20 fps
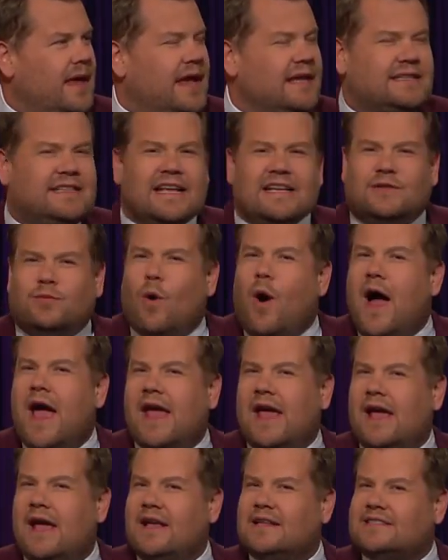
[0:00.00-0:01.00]
Is this why,
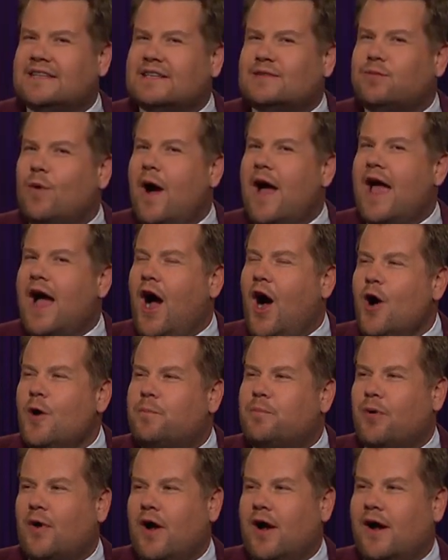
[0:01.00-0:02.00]
is this why
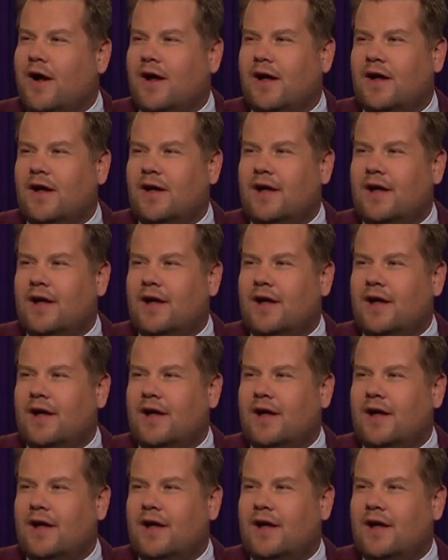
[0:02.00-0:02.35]
Oprah